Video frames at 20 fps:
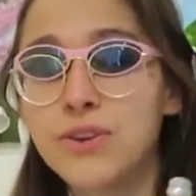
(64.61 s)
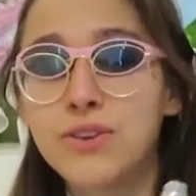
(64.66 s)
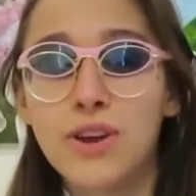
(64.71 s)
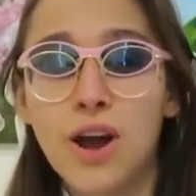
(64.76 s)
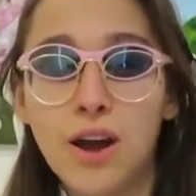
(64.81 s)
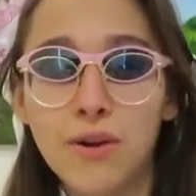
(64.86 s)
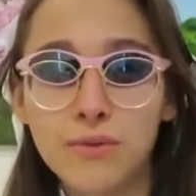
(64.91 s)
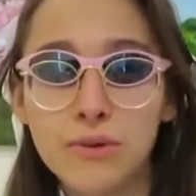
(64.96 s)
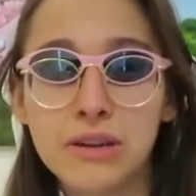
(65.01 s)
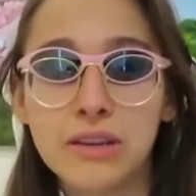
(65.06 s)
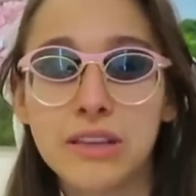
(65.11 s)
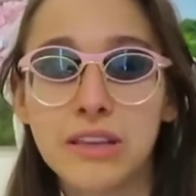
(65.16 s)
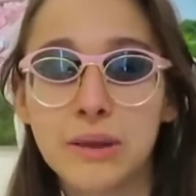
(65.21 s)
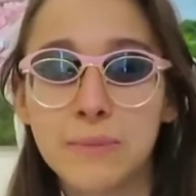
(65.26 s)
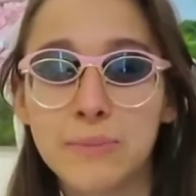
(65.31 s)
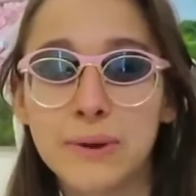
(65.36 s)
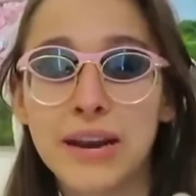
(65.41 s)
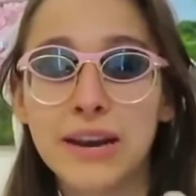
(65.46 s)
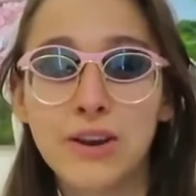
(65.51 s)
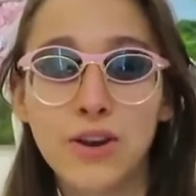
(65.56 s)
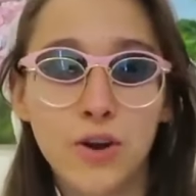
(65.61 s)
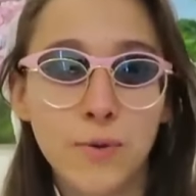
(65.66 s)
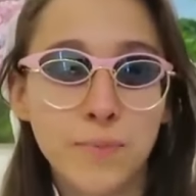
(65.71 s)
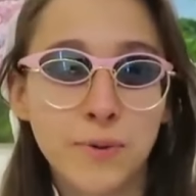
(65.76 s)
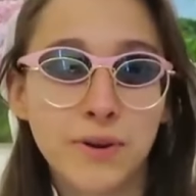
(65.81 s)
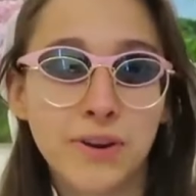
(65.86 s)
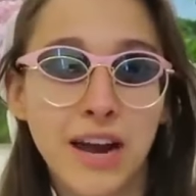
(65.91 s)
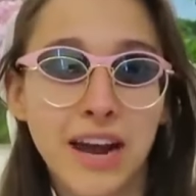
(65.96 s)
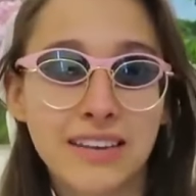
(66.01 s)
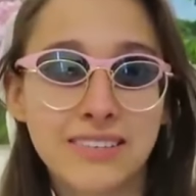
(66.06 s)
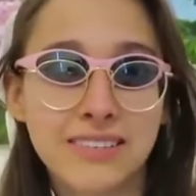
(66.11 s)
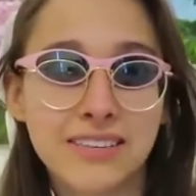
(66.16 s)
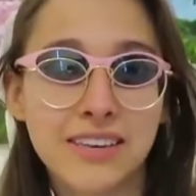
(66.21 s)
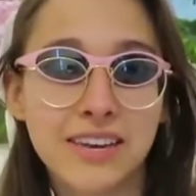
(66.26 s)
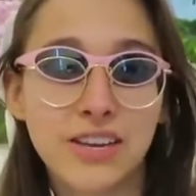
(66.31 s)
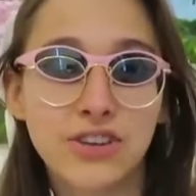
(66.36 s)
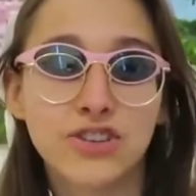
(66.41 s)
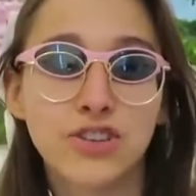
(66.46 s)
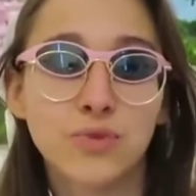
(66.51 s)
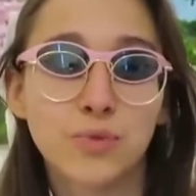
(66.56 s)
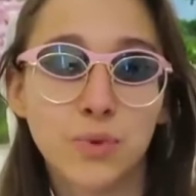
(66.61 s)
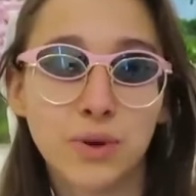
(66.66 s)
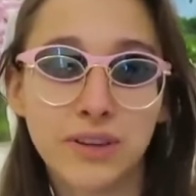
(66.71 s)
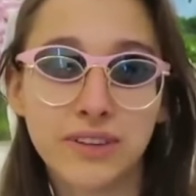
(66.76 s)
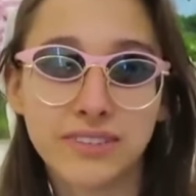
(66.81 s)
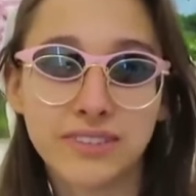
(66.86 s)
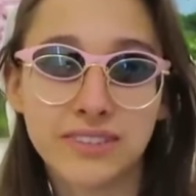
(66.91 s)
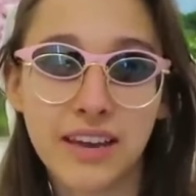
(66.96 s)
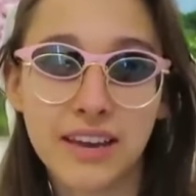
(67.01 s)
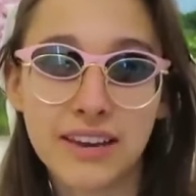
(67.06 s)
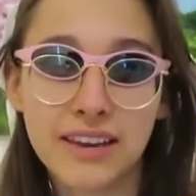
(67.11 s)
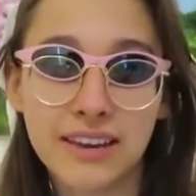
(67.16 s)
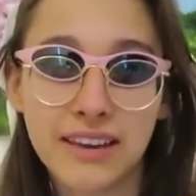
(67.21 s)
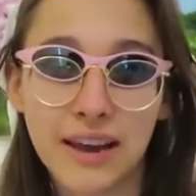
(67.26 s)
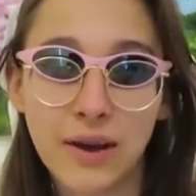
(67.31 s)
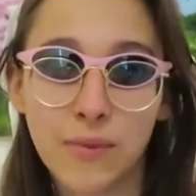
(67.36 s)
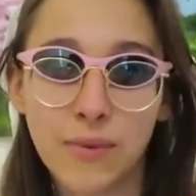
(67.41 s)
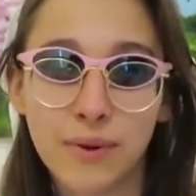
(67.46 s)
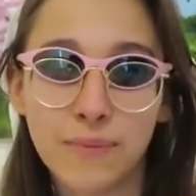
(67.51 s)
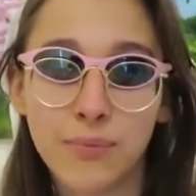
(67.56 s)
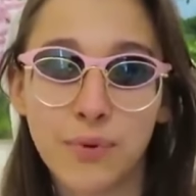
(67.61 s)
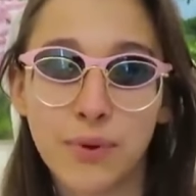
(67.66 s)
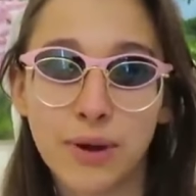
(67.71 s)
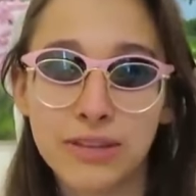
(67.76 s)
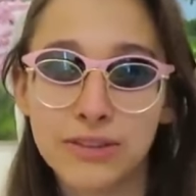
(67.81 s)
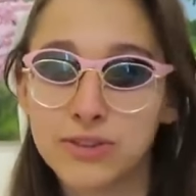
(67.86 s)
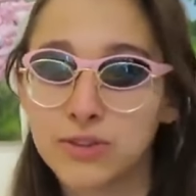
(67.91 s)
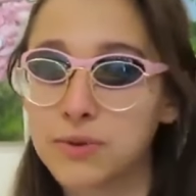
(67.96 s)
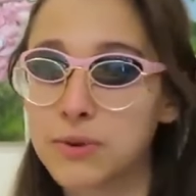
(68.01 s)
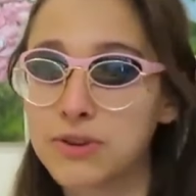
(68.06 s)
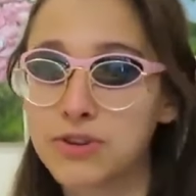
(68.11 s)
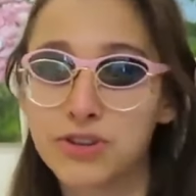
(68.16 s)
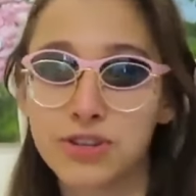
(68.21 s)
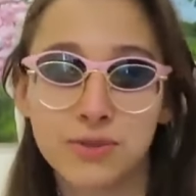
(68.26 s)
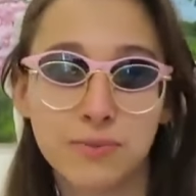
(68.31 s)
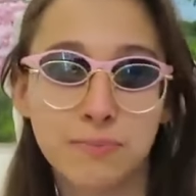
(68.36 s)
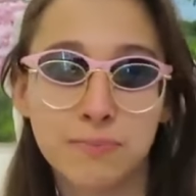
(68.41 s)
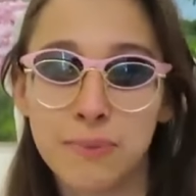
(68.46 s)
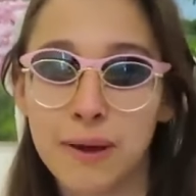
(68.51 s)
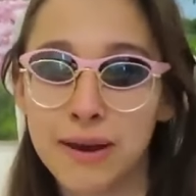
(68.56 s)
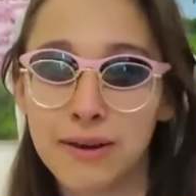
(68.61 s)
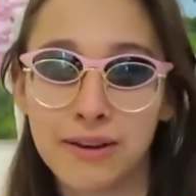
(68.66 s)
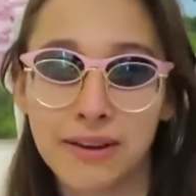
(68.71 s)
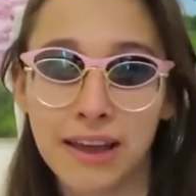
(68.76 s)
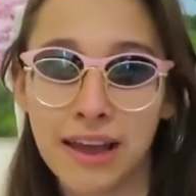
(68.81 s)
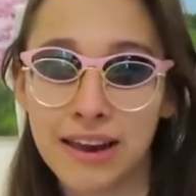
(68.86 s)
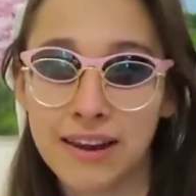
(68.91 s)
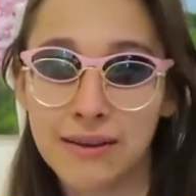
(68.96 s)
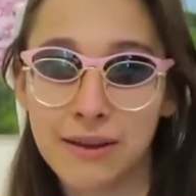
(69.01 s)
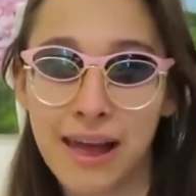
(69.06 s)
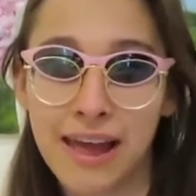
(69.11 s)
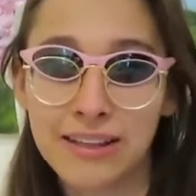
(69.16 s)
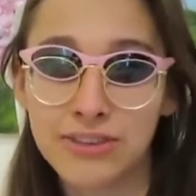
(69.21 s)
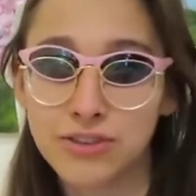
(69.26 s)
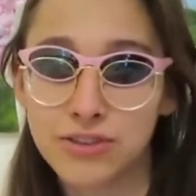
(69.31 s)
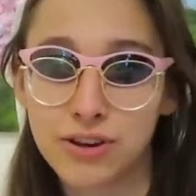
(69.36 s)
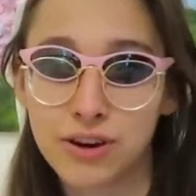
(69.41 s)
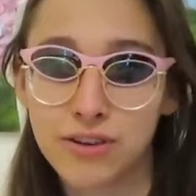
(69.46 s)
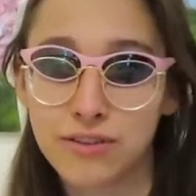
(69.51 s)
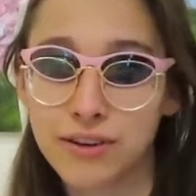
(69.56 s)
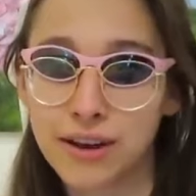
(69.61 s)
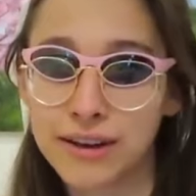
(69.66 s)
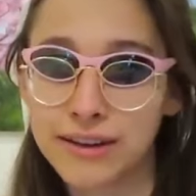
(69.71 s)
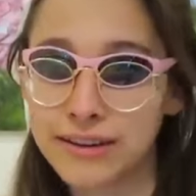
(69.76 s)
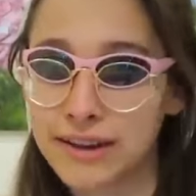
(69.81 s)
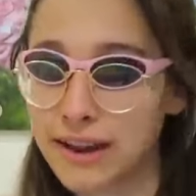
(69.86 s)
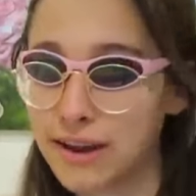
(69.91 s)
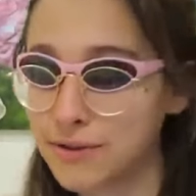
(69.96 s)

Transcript: Not really, but I know procrastination will set in at one point, so we just better get a head start right